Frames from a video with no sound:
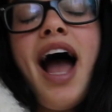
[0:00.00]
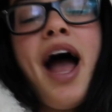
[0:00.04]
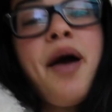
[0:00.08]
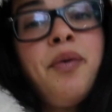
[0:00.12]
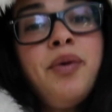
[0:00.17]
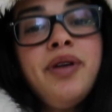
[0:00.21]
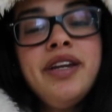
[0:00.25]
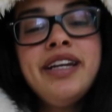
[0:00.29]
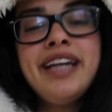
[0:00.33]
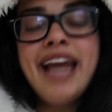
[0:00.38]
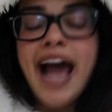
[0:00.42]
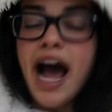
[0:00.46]
I
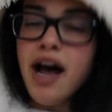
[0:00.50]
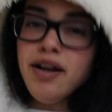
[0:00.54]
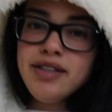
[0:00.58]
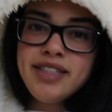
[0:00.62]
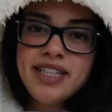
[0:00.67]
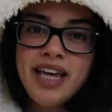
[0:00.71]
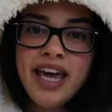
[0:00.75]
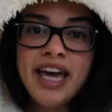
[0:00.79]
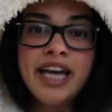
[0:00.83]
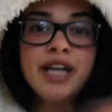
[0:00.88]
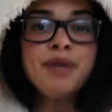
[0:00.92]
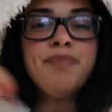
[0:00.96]
will now
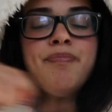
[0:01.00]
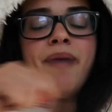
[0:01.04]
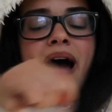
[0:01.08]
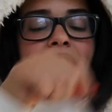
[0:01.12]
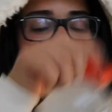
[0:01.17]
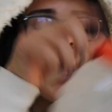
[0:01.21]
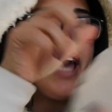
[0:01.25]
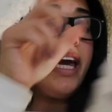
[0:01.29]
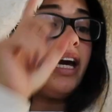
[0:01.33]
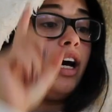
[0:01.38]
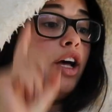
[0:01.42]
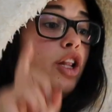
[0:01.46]
take
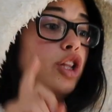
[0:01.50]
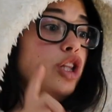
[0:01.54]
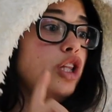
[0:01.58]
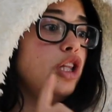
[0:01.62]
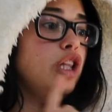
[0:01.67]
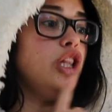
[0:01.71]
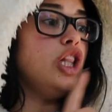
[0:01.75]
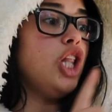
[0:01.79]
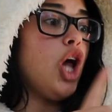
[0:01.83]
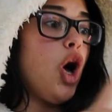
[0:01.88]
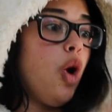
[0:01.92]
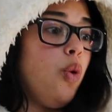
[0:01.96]
my
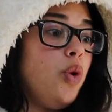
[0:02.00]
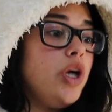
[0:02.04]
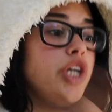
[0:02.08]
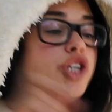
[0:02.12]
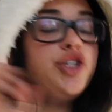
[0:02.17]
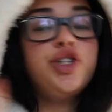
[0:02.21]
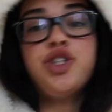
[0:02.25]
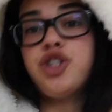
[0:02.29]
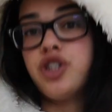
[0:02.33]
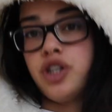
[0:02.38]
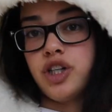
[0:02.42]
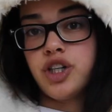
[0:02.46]
lower
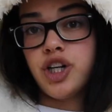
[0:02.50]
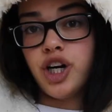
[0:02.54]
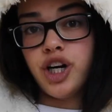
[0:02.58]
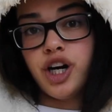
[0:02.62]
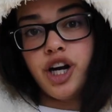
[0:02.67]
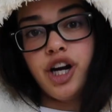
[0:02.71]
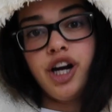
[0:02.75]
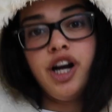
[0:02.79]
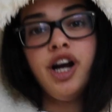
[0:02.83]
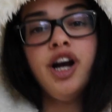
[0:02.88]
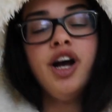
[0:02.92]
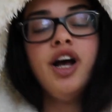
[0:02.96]

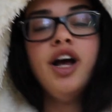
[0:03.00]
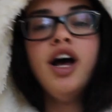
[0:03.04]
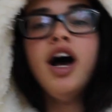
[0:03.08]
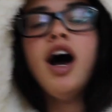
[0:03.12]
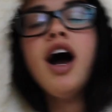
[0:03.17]
sugar,